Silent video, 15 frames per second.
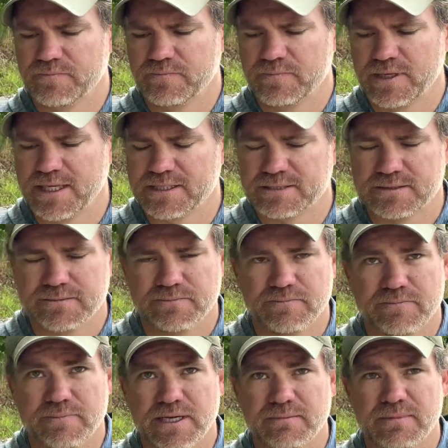It's
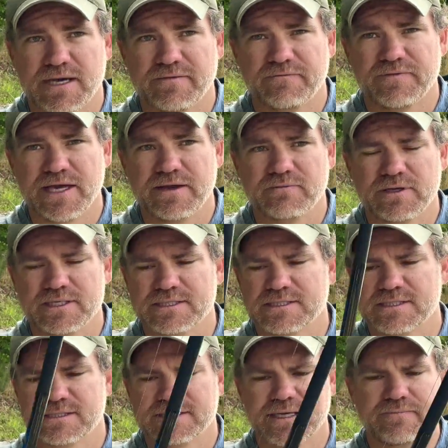been my favorite. This is
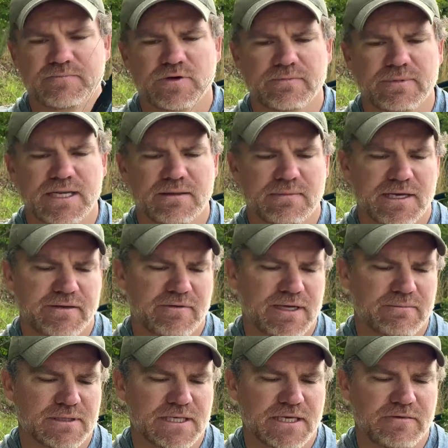the 7-foot medium heavy, I
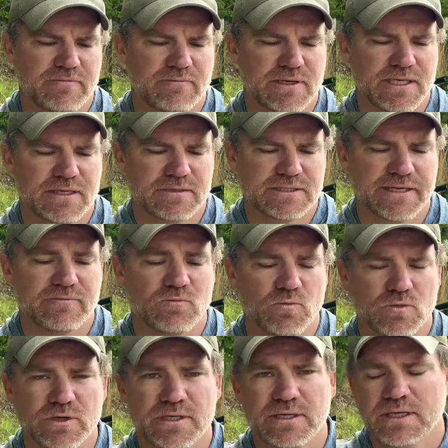believe, but
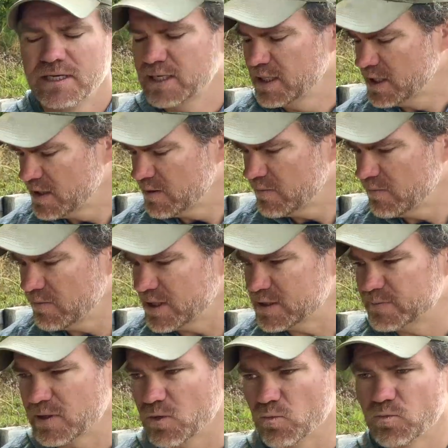7.1. But it's
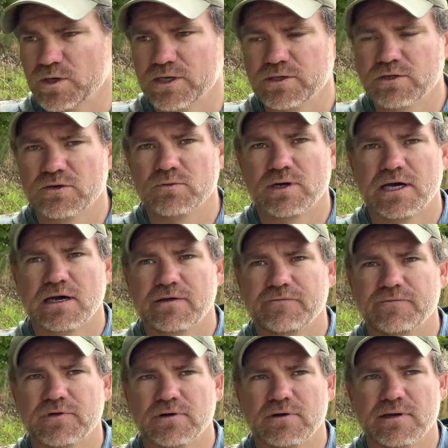been a really good rod
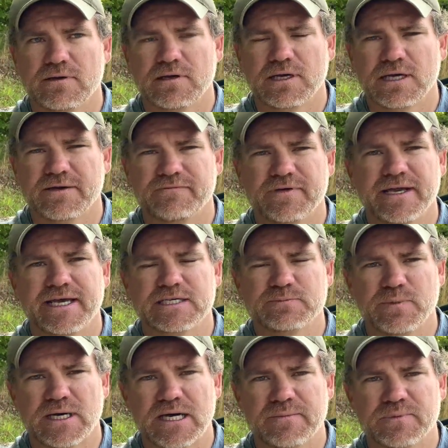for finesse
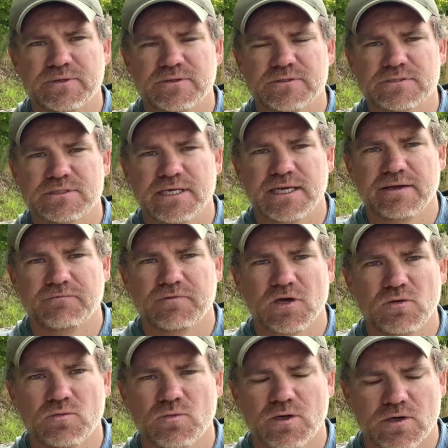poppers and
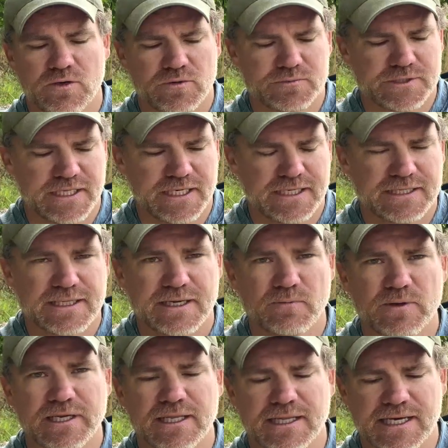floating worms and anything
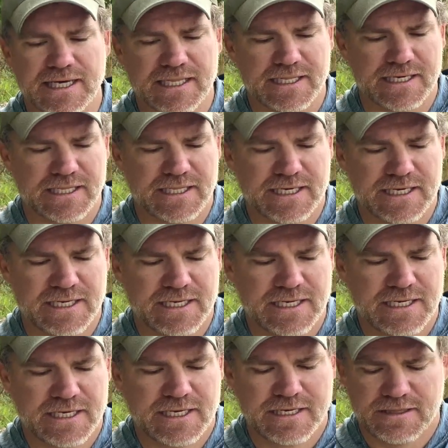really light like that.
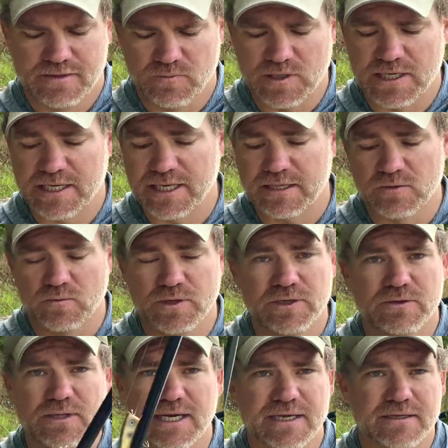The rod and the
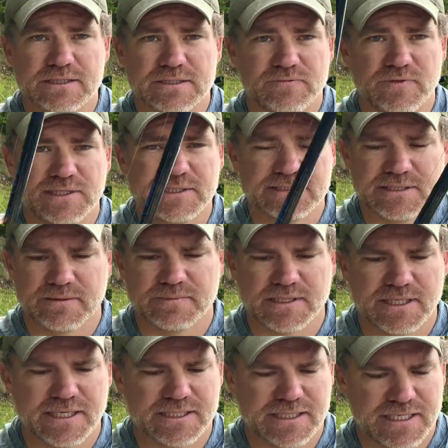reel, I can just fling something
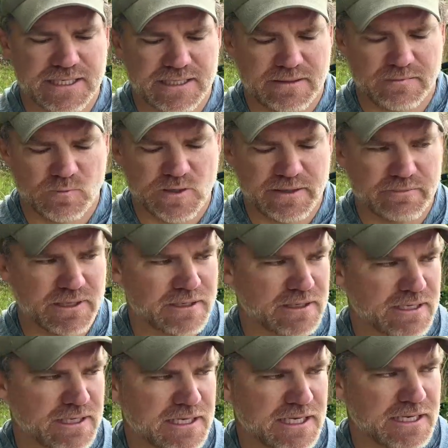like that way better than
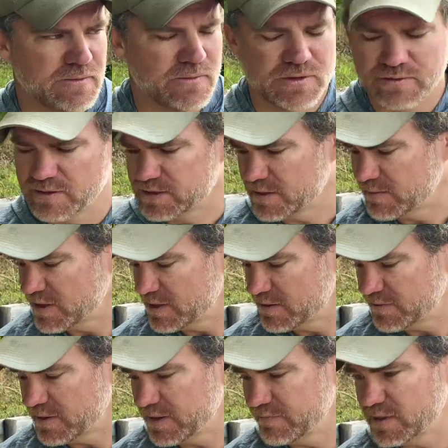I can with some of
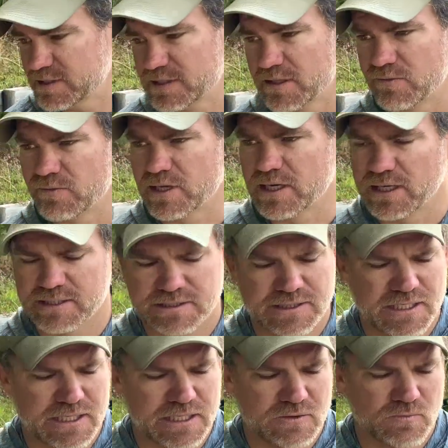even these other rods.
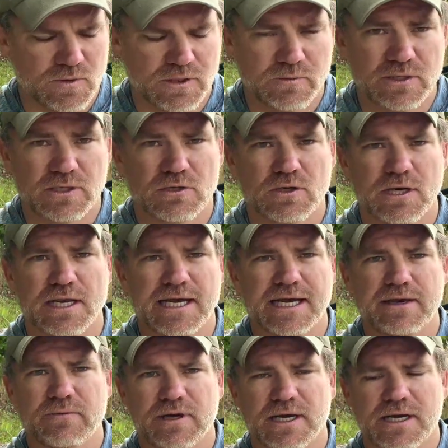Really, really good
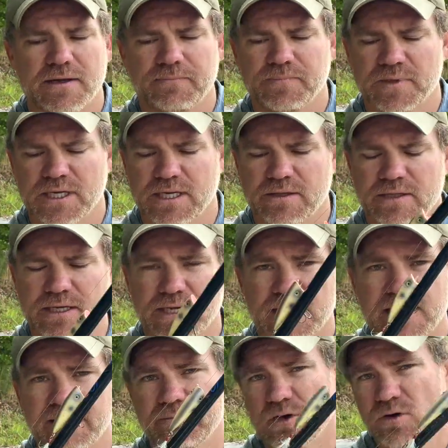light rod. The
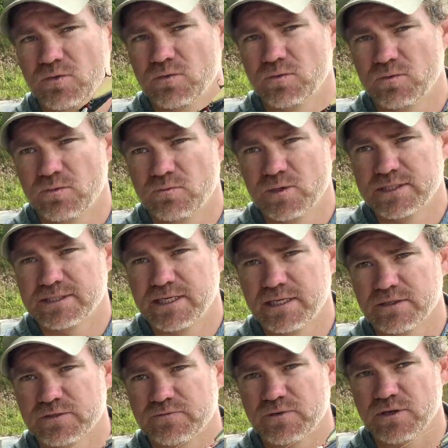combo
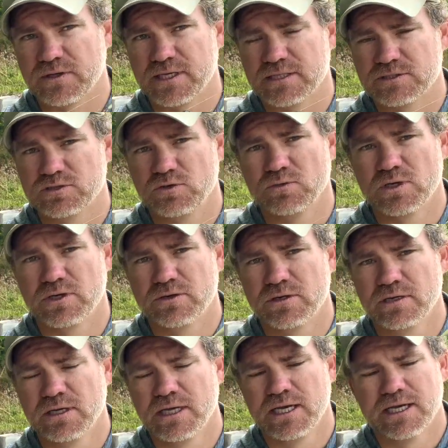retails for, I think,
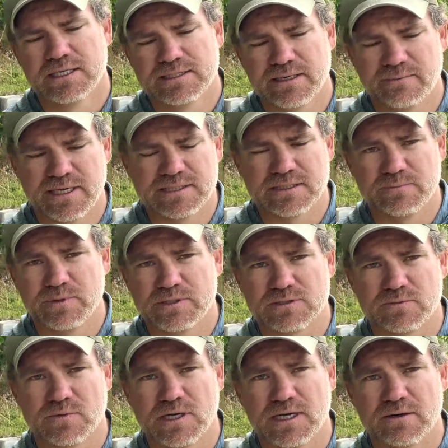$200. That basically puts
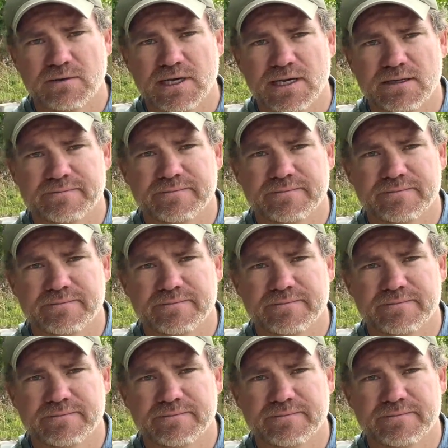the rod around